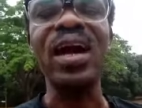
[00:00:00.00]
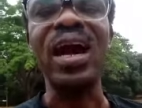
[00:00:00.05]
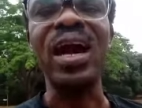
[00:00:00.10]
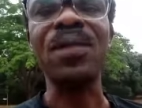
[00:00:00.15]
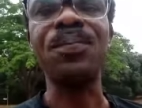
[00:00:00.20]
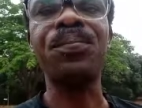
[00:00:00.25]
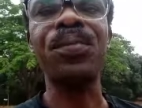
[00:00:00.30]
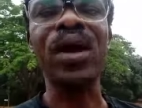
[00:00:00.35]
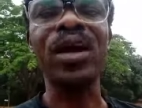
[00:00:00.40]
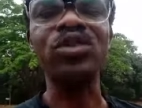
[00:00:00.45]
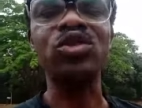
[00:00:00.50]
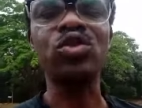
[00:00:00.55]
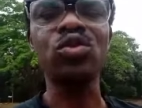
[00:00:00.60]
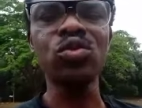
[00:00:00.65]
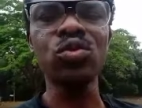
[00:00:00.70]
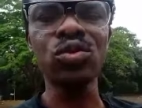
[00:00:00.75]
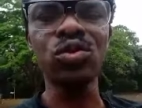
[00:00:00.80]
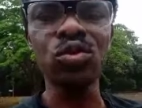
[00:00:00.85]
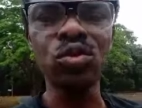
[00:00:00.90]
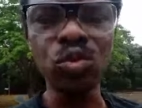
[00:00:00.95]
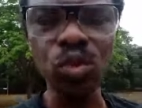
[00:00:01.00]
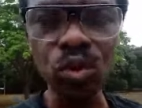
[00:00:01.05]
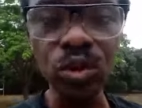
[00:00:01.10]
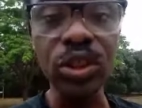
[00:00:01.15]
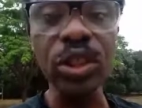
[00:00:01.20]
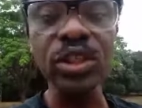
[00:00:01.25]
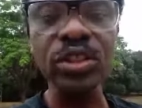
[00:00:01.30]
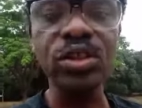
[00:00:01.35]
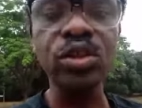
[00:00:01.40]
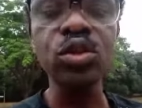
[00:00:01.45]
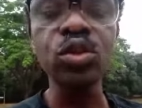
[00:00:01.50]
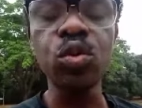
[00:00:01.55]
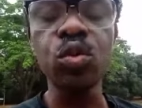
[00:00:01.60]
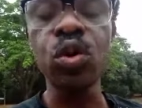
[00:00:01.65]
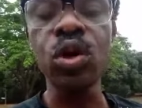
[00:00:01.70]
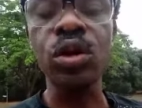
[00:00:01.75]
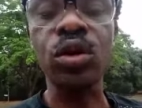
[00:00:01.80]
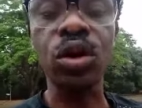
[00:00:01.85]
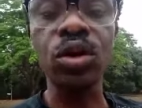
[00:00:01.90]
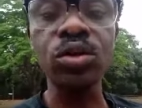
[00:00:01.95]
I pray as you do this, you
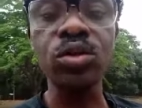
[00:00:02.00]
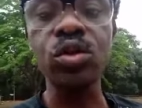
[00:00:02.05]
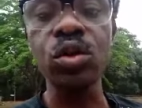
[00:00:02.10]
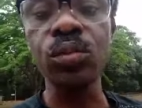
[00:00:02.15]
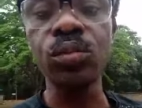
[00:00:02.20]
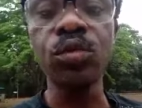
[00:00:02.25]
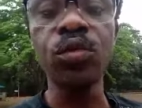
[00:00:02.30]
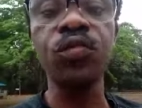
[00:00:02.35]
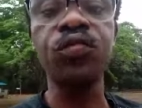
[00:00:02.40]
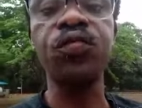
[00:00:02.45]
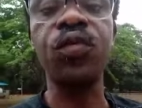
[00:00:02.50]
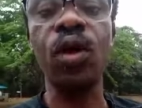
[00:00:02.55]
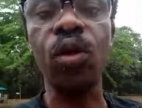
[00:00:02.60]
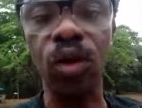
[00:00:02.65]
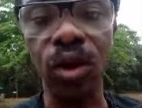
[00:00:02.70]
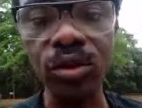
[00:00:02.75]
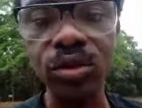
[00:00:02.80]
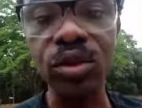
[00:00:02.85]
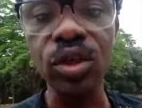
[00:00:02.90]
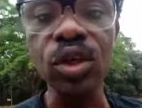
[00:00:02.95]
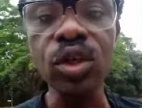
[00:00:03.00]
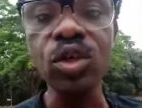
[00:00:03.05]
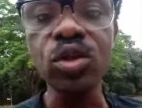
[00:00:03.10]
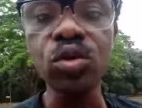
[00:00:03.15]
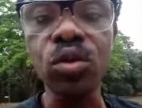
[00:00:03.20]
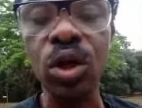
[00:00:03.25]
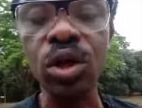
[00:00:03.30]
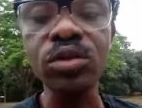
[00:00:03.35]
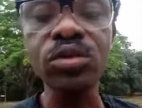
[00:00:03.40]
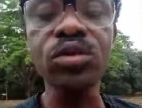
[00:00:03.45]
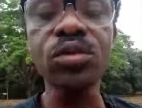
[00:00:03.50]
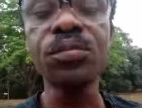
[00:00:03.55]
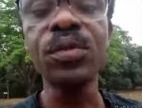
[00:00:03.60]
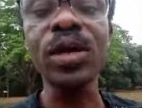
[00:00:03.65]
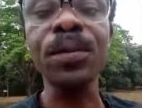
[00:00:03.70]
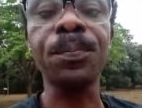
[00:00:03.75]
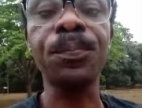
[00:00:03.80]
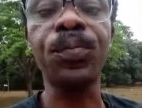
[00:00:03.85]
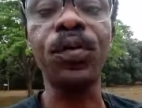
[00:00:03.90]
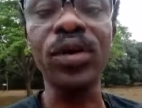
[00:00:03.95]
will continue to move forward. You're going to
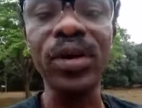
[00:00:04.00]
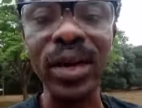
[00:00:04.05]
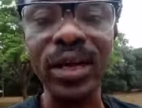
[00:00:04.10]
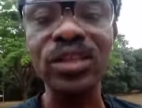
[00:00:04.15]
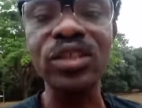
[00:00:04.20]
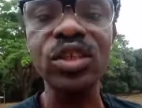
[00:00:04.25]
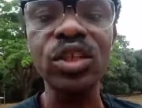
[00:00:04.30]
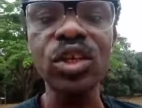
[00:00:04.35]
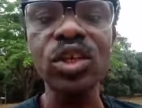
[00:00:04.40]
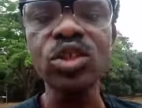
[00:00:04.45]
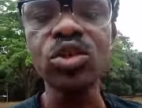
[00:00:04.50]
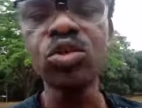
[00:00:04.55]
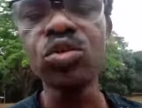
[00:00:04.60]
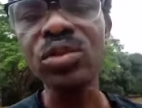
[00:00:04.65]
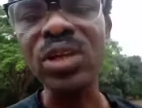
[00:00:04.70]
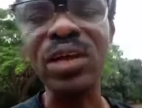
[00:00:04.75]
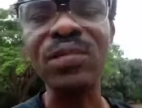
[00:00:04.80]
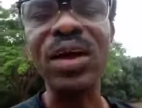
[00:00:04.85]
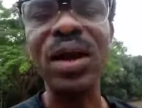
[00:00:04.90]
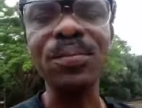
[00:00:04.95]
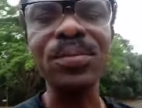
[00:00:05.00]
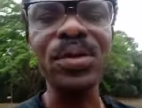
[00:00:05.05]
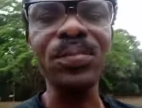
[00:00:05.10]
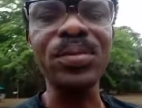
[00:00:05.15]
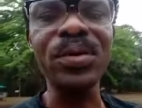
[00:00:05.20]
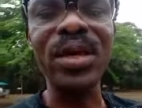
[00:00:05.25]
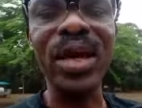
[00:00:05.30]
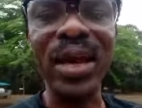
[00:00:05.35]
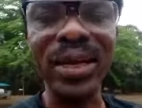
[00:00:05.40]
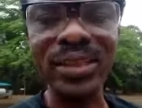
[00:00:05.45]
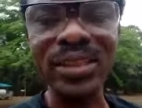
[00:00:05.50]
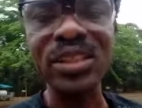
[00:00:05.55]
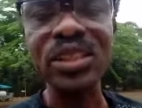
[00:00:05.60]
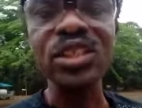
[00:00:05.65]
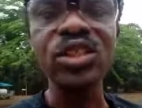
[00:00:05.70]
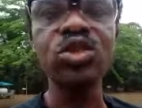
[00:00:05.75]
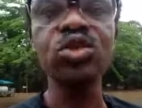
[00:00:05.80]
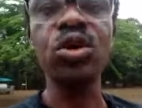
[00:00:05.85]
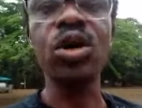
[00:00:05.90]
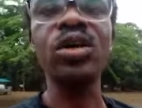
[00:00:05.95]
make progress. You will never be behind.
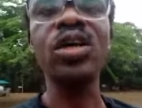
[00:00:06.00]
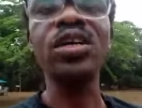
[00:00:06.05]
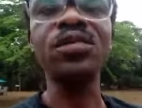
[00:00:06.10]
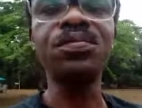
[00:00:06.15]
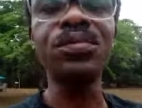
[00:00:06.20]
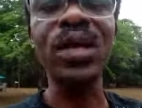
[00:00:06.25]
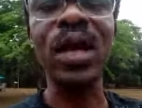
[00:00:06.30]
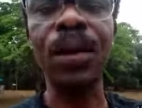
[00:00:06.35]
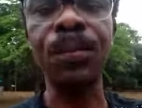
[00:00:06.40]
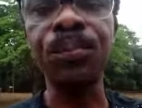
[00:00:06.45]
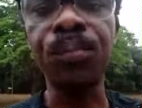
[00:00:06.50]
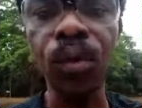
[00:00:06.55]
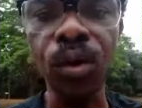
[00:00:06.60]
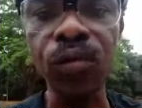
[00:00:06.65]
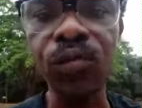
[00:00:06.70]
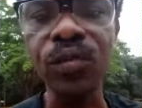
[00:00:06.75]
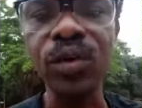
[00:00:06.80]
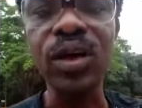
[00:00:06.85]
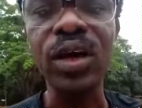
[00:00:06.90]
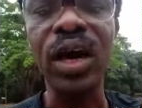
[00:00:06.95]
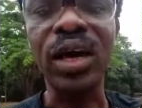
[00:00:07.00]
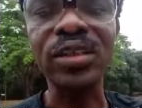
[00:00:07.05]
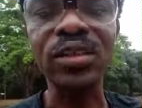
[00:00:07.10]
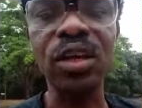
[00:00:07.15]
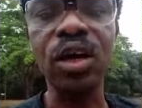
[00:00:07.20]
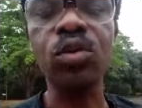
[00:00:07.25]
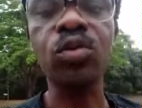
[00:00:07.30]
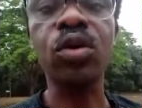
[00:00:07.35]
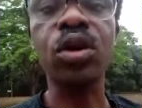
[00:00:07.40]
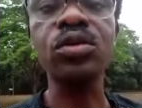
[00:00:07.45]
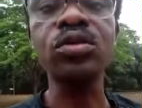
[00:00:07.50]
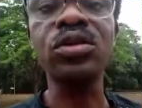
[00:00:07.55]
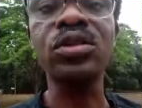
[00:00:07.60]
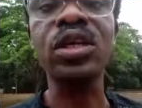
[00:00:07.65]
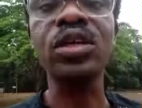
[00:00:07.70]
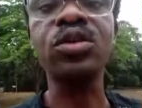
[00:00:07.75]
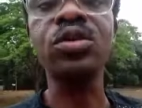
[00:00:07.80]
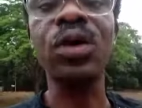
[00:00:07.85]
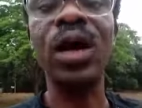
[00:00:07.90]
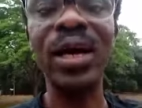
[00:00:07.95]
You always be above. And the Lord will come to
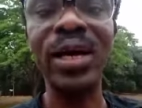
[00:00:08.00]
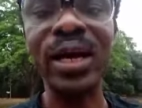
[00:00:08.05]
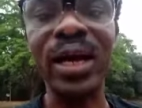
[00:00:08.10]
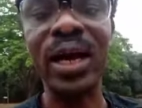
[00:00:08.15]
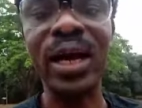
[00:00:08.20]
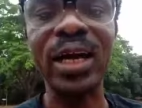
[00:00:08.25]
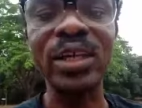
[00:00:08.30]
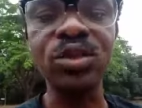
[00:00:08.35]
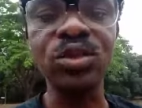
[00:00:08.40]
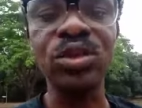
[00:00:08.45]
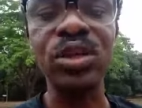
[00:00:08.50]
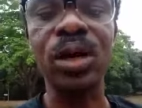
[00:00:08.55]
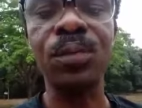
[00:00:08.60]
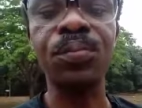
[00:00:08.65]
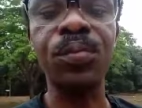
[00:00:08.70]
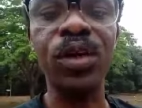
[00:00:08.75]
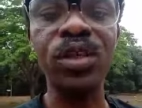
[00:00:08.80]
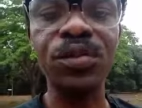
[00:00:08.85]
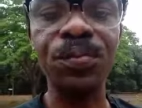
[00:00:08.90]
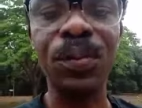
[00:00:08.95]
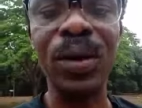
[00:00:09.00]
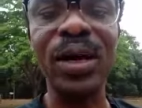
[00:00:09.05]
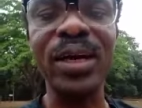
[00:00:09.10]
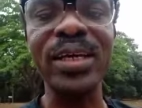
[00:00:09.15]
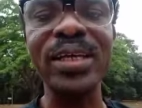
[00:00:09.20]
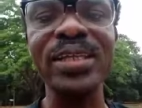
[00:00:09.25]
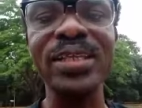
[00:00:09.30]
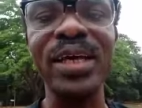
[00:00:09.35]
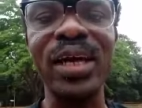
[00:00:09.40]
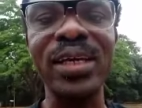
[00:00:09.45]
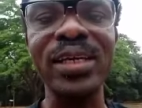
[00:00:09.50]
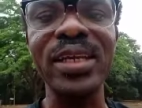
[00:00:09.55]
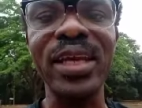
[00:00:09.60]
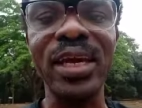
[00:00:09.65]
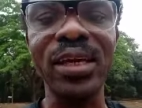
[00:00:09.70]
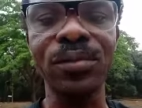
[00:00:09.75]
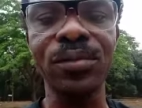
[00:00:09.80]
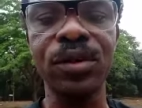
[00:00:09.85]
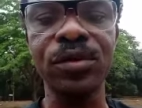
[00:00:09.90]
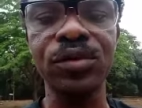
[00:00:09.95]
take you higher, and you shall prosper in the
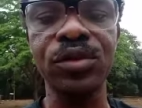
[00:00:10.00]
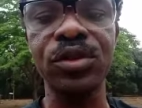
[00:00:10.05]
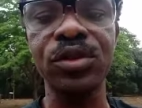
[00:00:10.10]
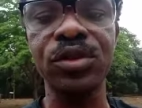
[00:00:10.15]
name of